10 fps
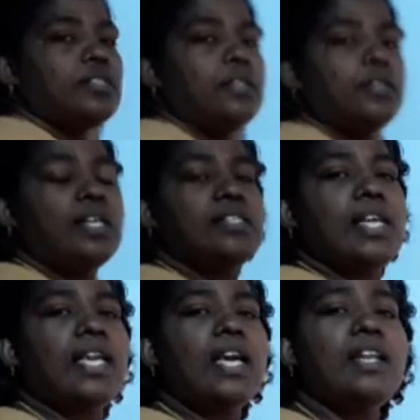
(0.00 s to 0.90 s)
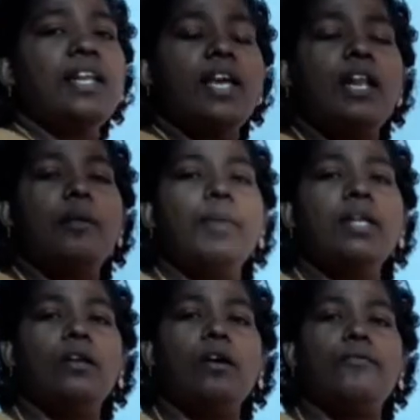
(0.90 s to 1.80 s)
The second
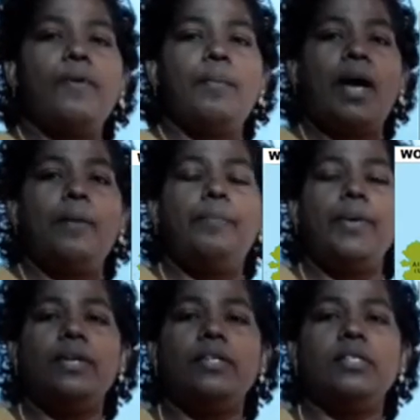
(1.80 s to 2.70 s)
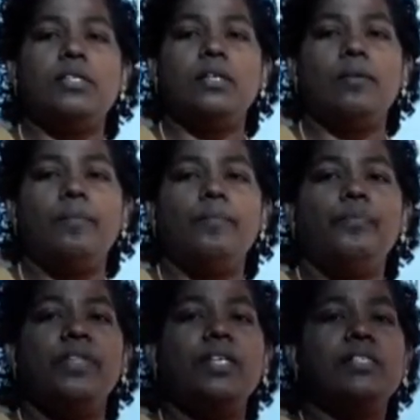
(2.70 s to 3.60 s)
element of a map is
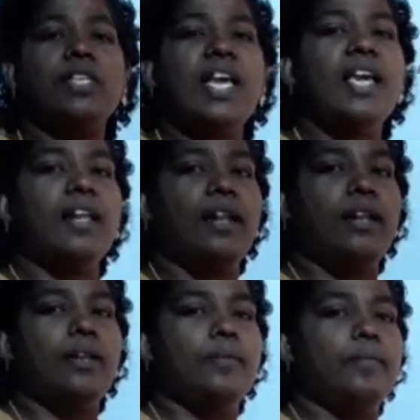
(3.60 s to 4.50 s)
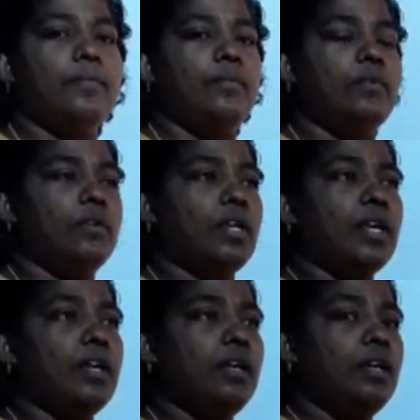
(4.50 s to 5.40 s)
the scale.
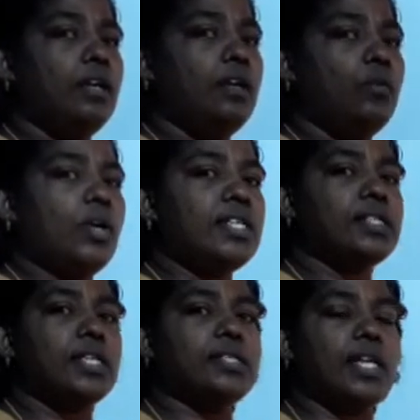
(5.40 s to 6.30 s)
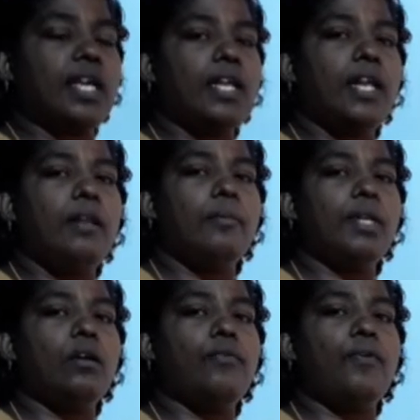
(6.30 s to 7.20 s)
Okay, what is the second
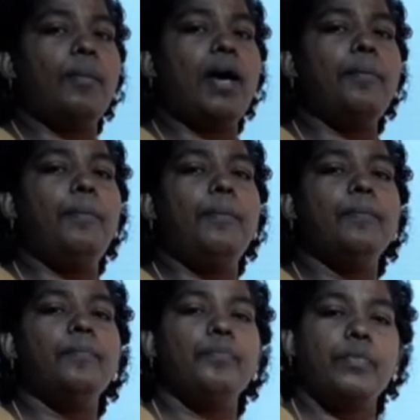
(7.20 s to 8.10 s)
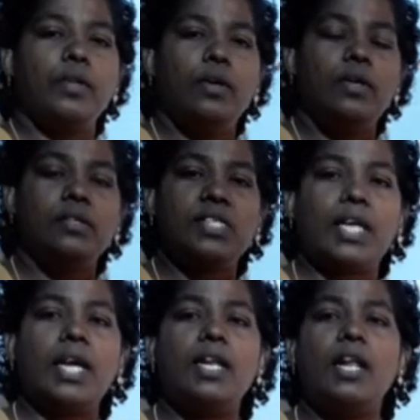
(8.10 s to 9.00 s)
element of a map?
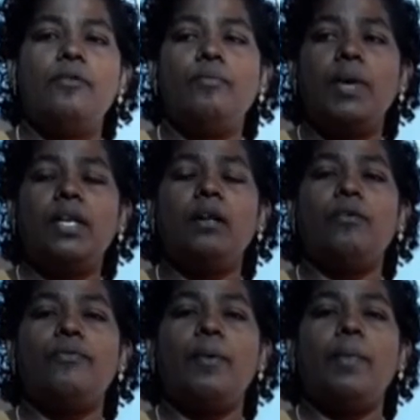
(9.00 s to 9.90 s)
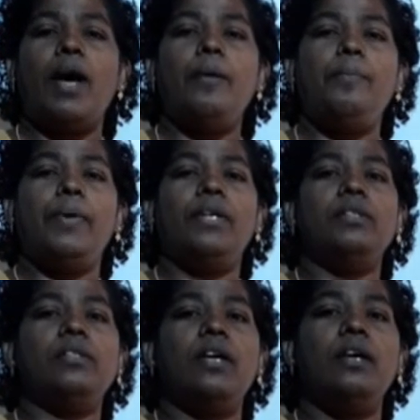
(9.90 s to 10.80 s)
Second element of a map
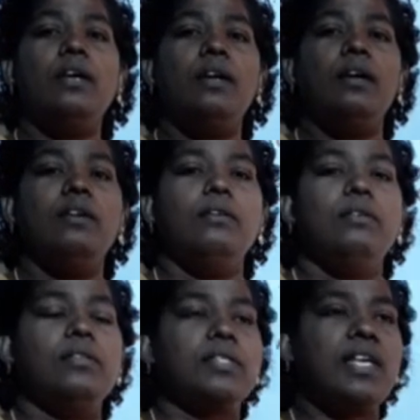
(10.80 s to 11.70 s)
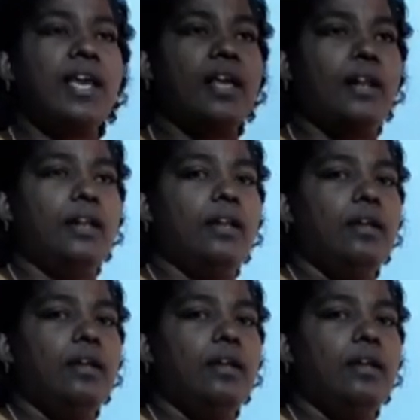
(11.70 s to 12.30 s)
is the scale.